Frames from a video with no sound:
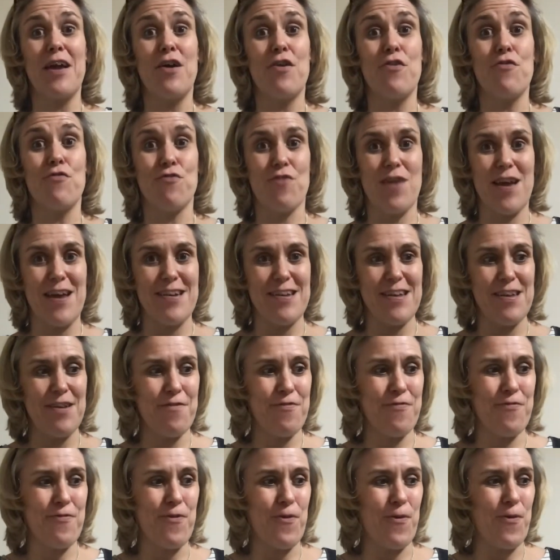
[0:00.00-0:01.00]
ready
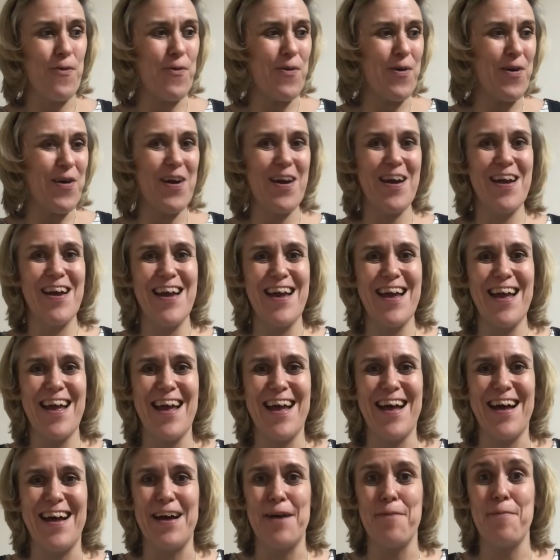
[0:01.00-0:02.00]
for
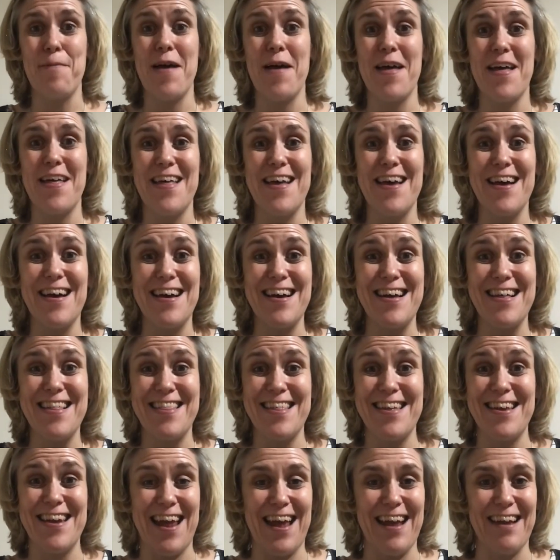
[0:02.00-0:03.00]
the
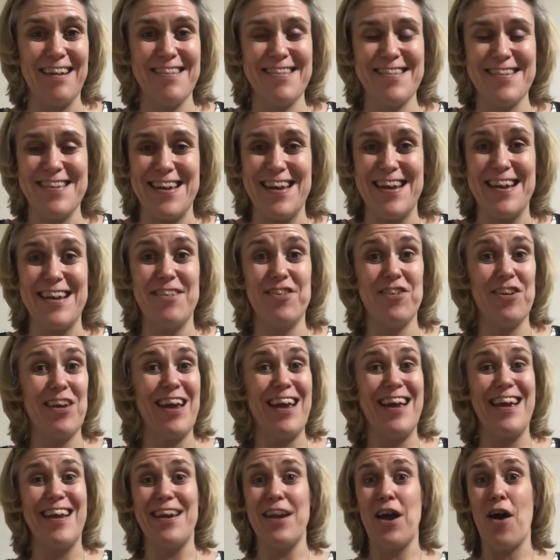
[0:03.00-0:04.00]
next stage
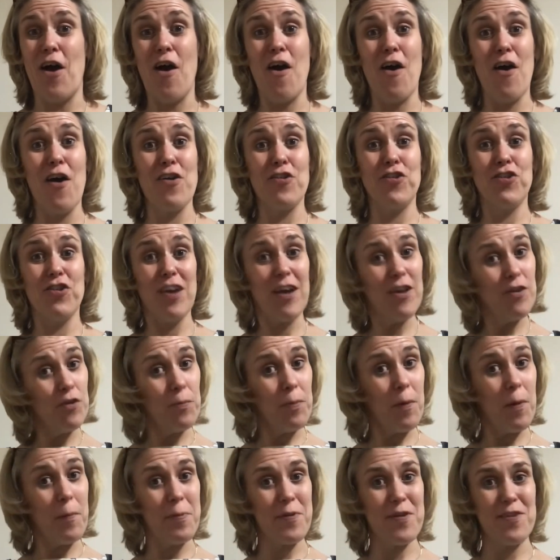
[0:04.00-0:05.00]
in our shadow
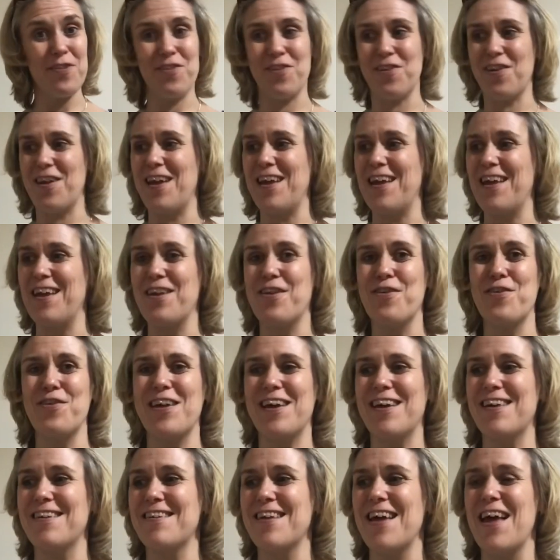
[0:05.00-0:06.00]
puppetry
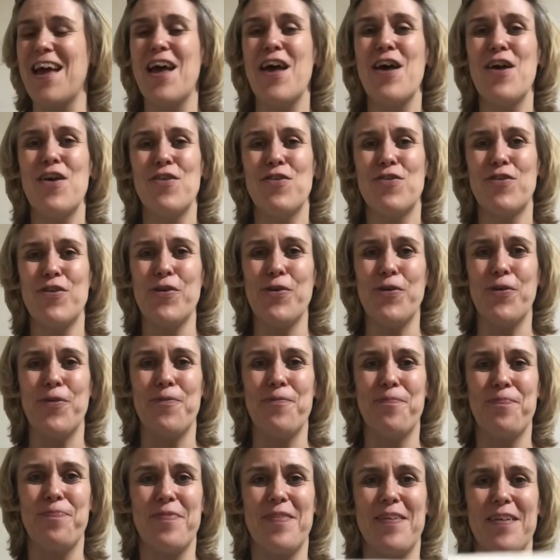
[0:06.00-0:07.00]
unit. So
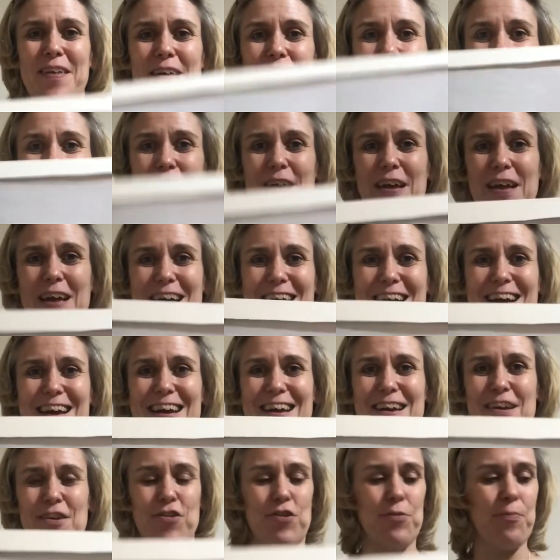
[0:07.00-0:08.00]

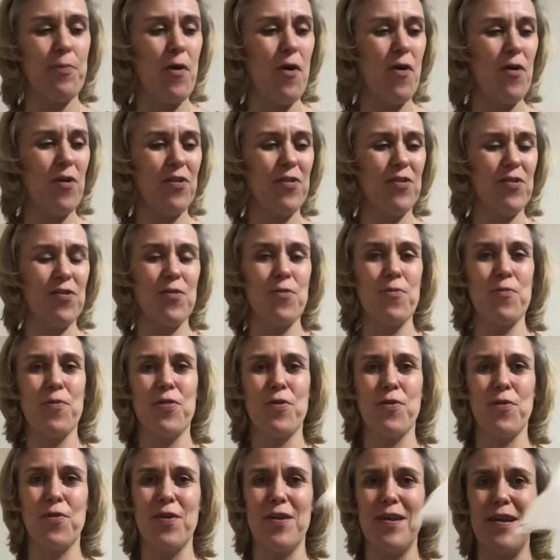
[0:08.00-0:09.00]
here's your box with all
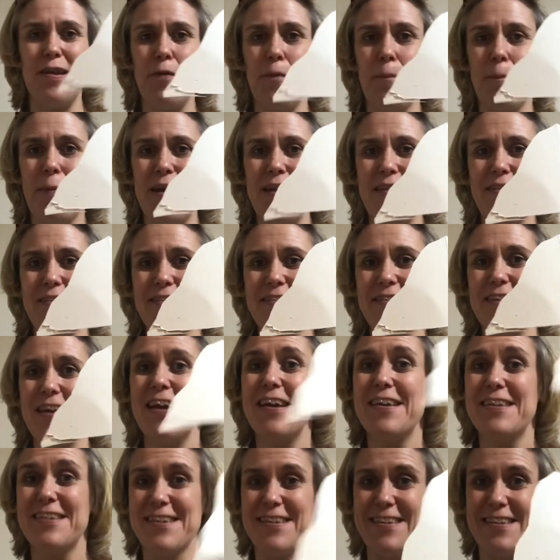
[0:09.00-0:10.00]
your little bits
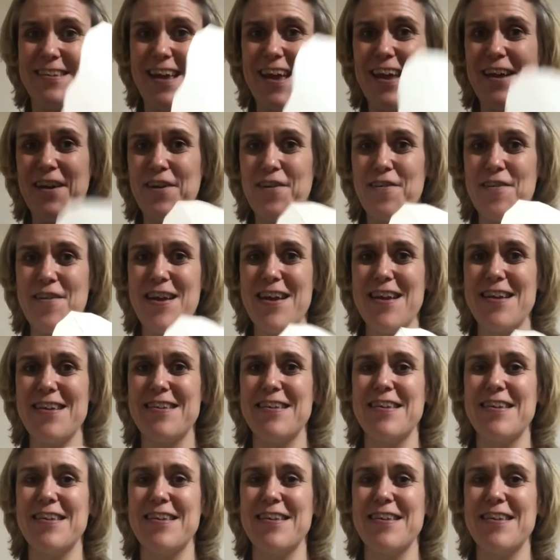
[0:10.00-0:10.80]
to decorate.